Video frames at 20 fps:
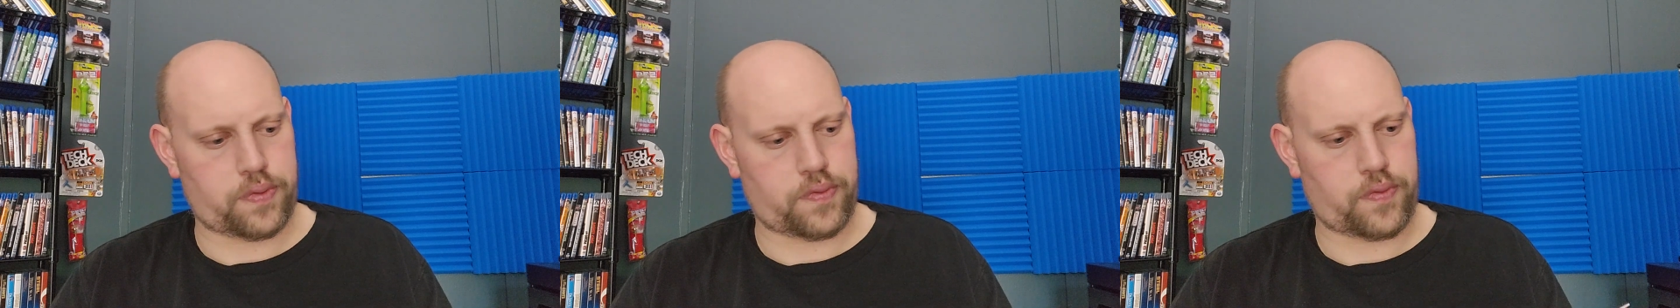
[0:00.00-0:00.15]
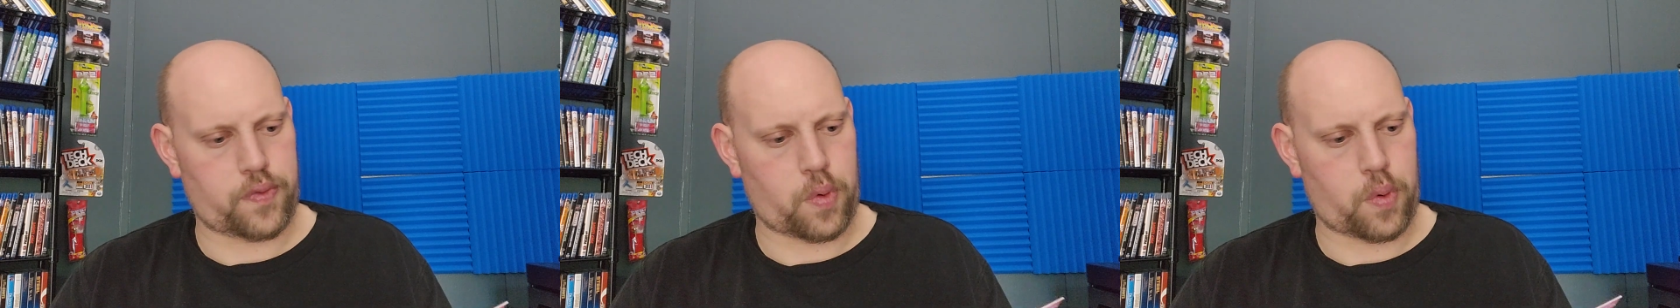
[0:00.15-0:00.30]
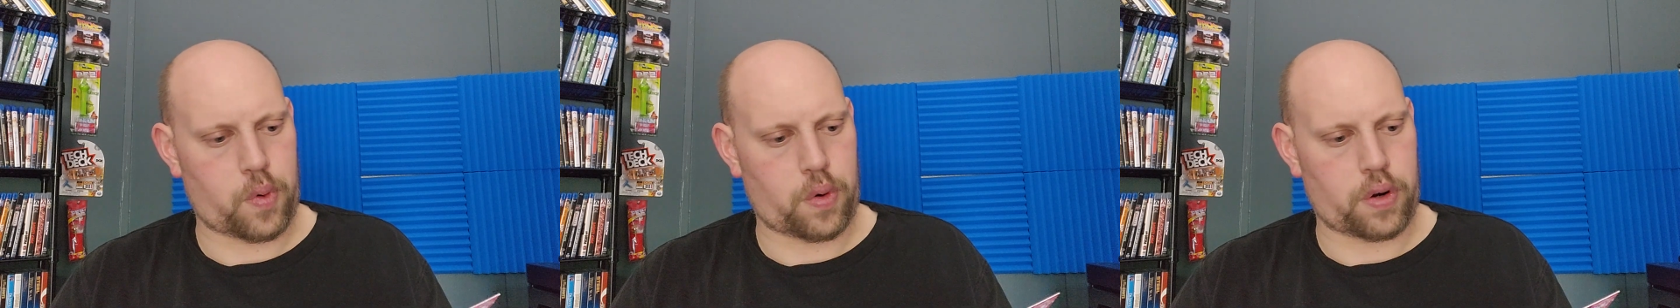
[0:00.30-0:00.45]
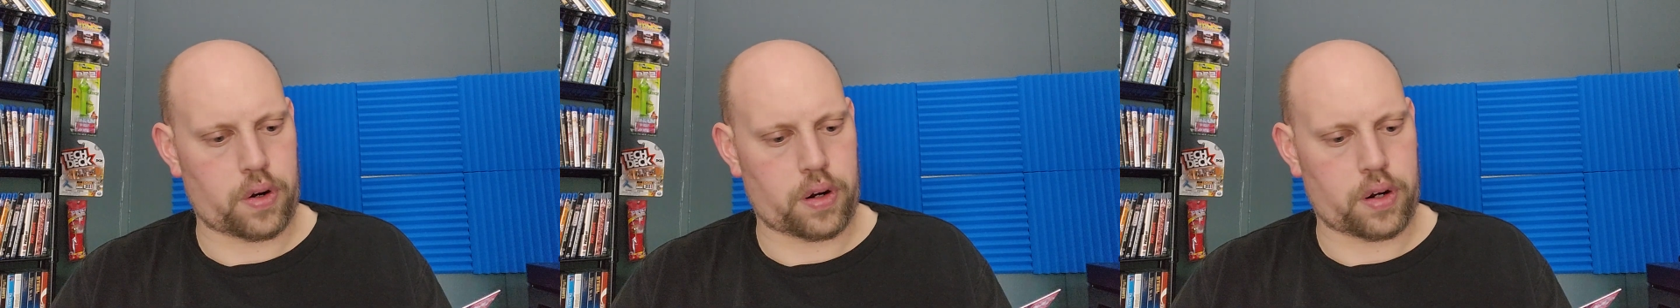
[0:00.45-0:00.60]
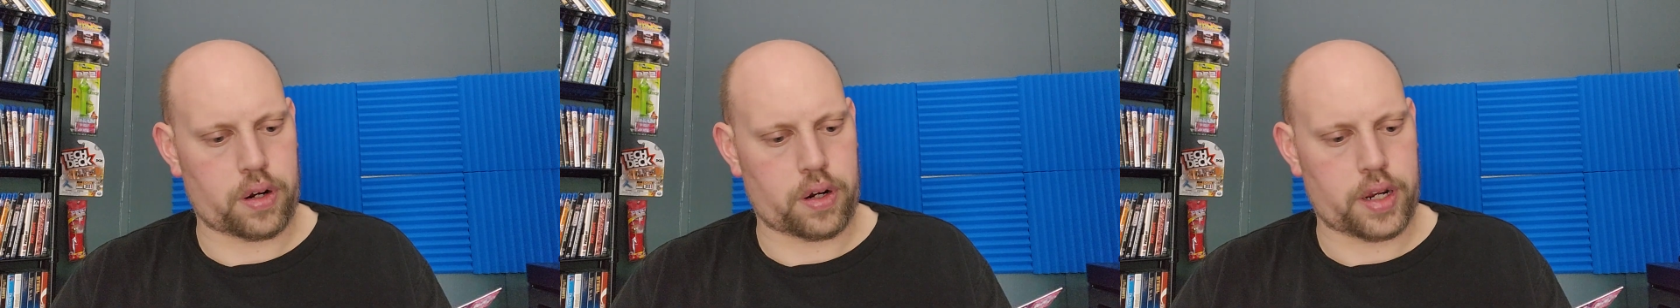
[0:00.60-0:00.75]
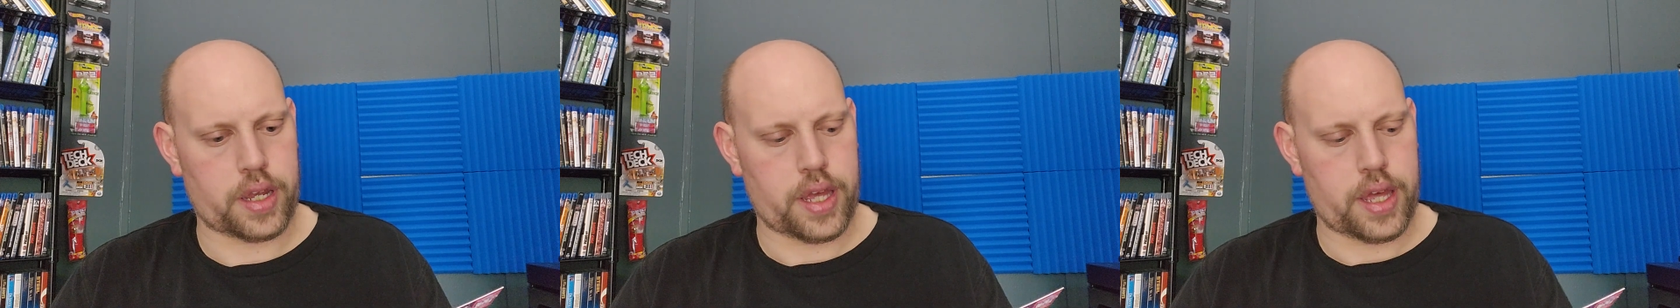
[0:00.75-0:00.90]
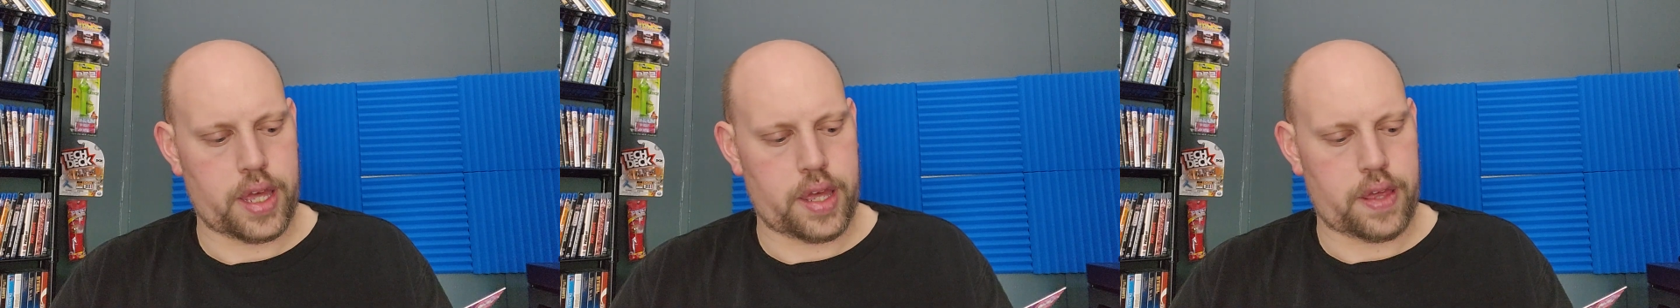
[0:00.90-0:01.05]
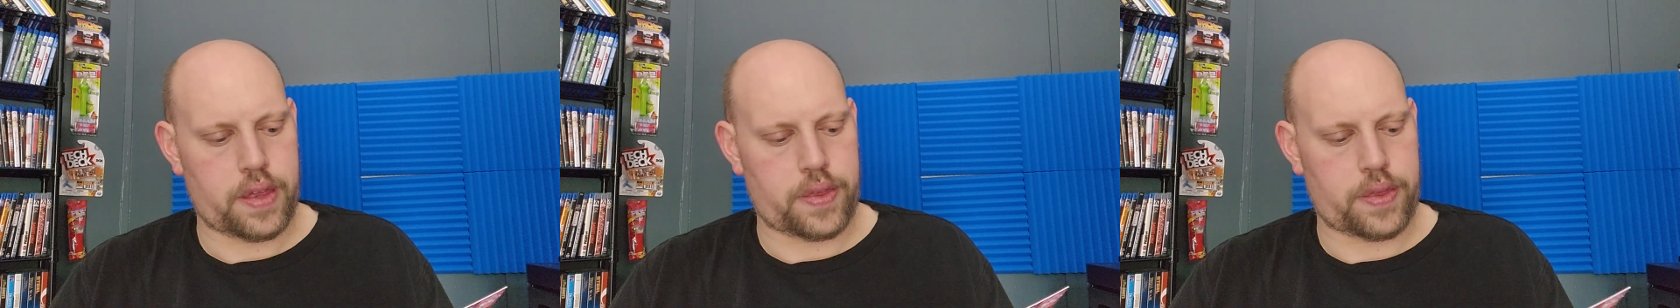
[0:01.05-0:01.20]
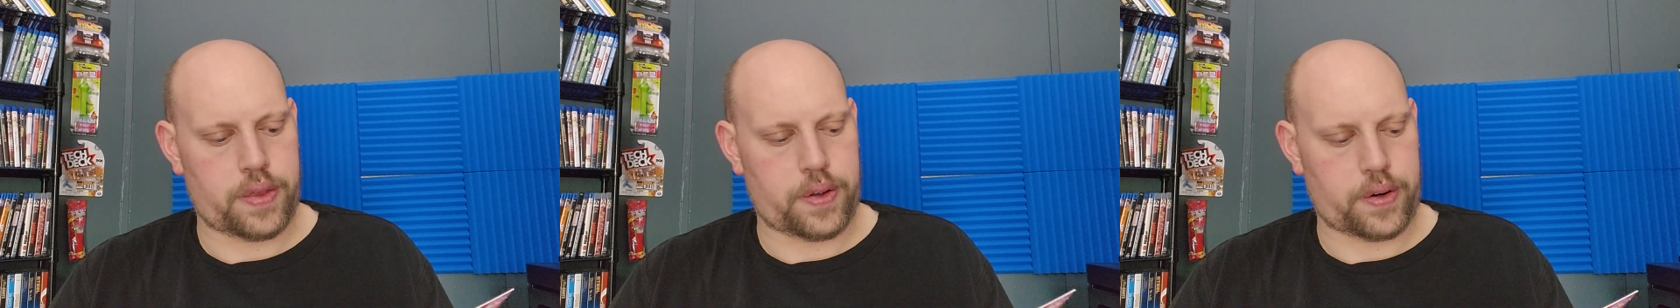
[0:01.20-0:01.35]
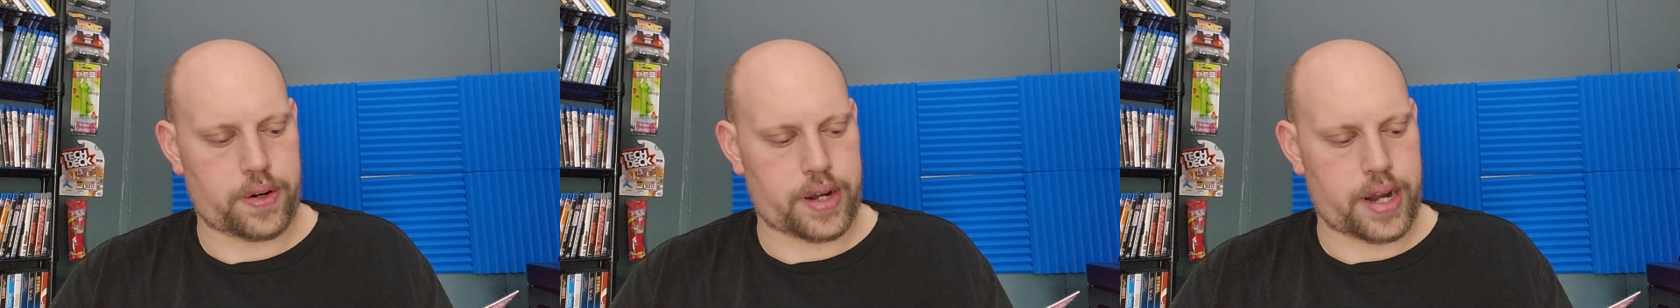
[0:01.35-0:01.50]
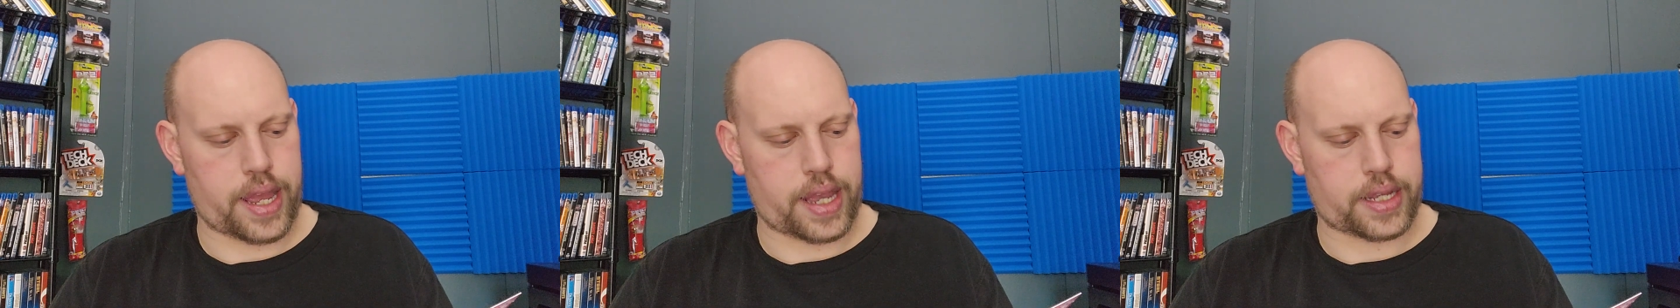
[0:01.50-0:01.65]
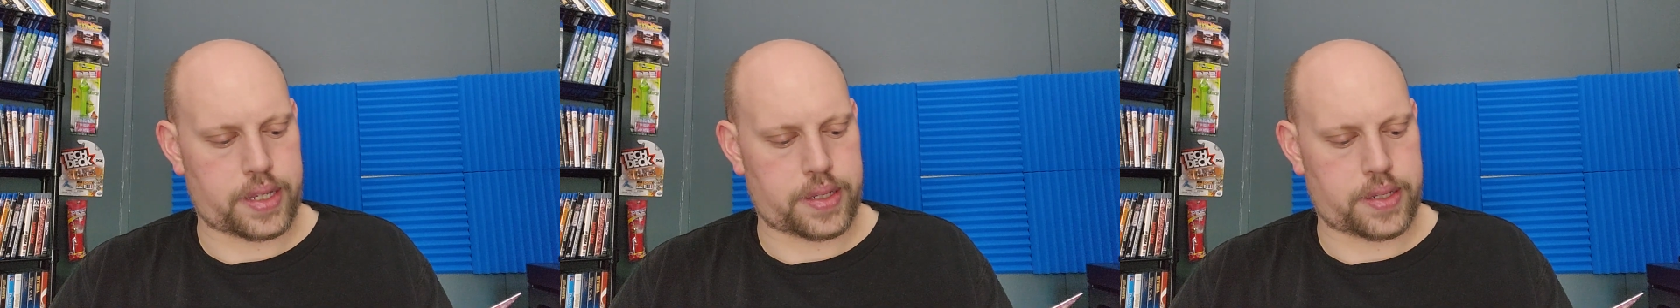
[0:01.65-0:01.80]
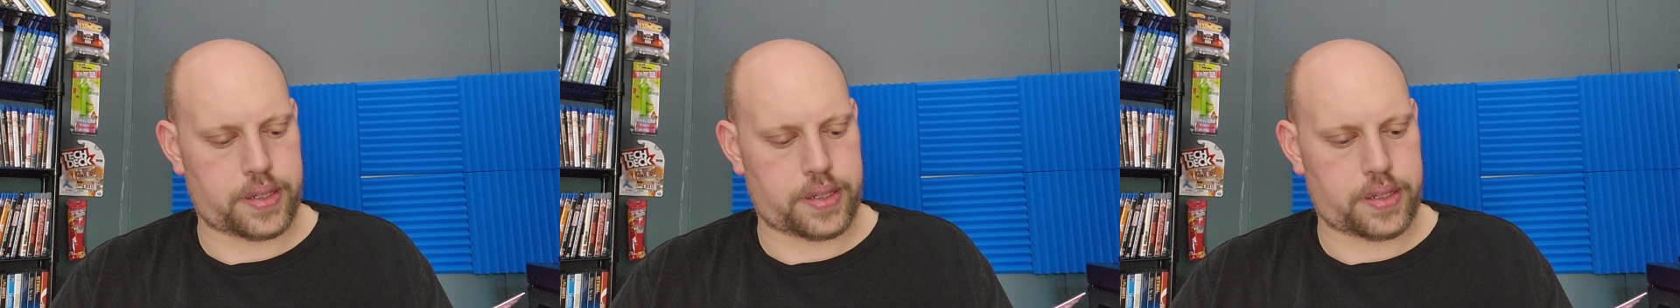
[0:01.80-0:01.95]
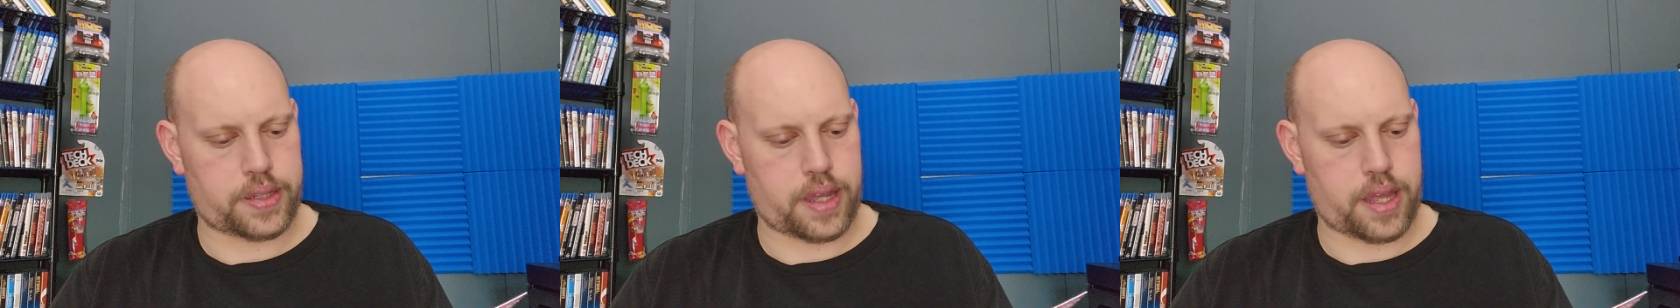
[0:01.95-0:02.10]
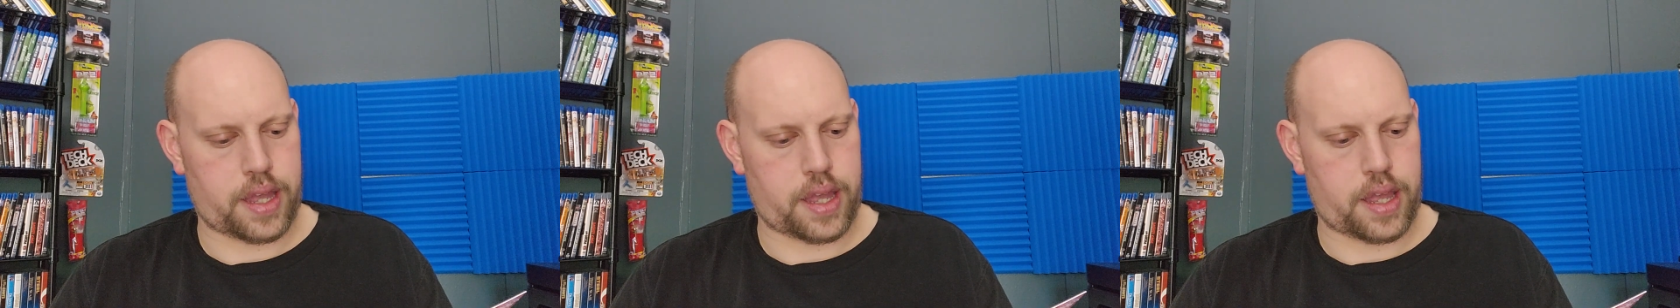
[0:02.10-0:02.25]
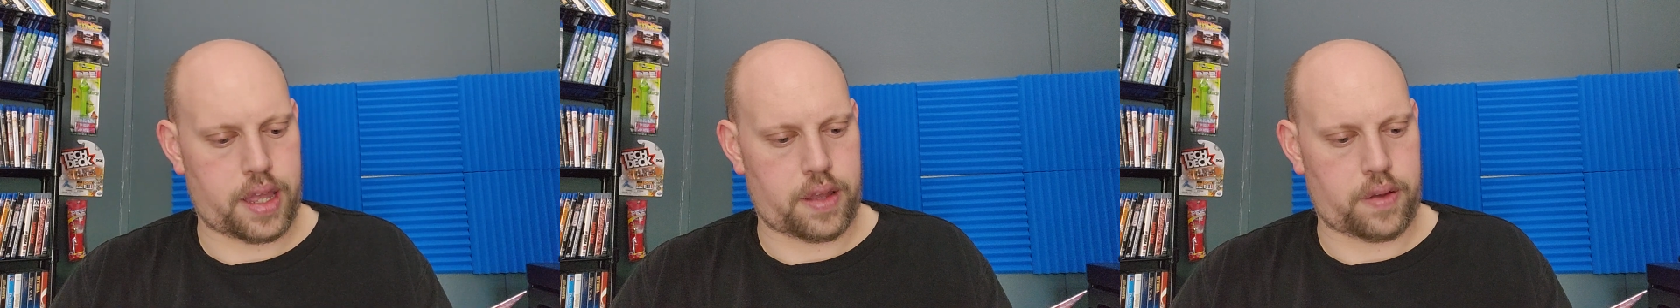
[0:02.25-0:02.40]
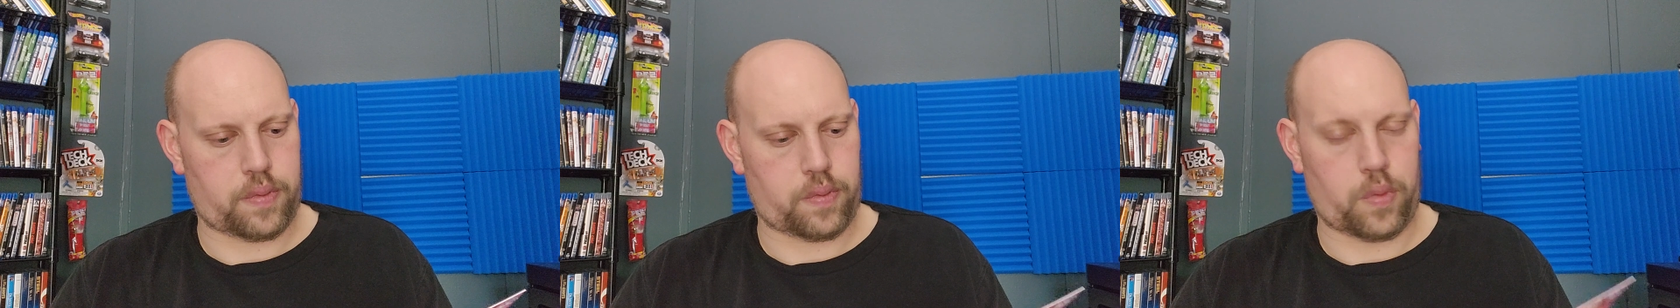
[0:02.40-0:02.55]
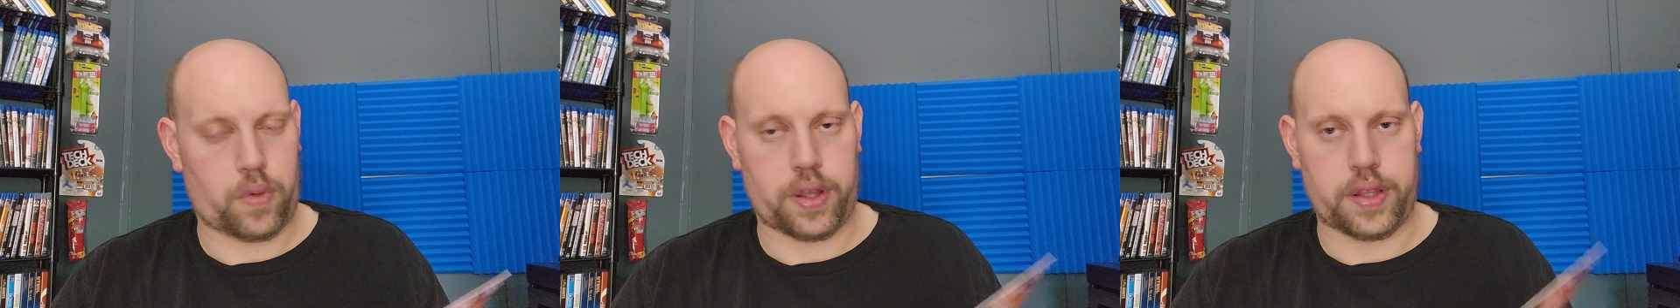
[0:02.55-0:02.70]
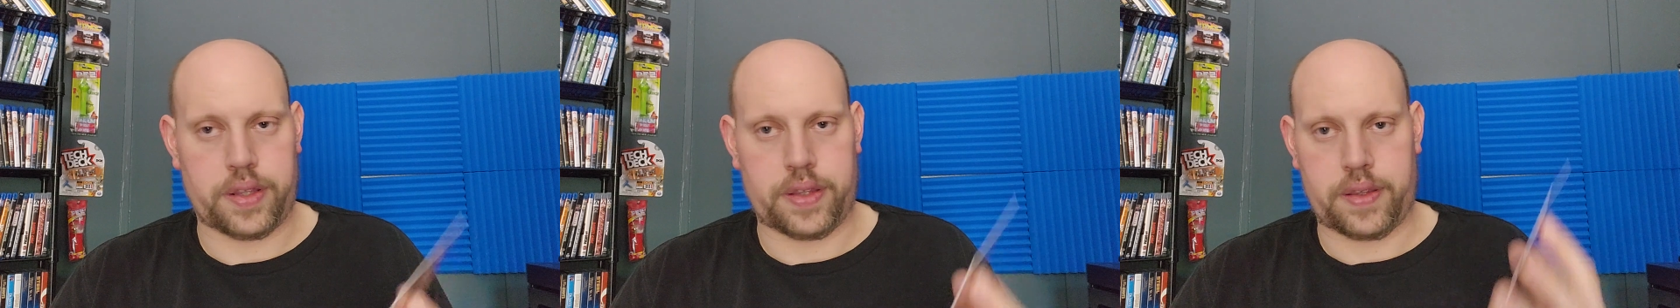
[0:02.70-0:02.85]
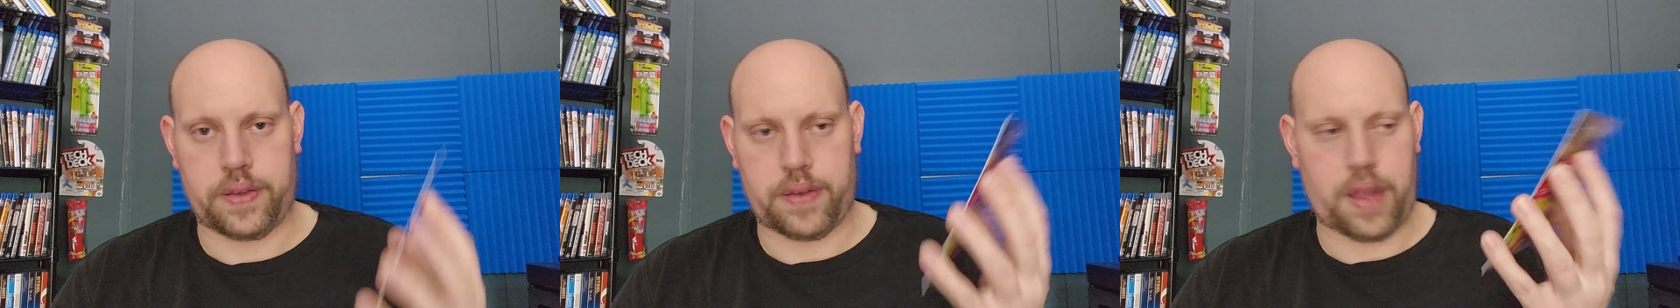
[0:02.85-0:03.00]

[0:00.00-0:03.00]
for their next one.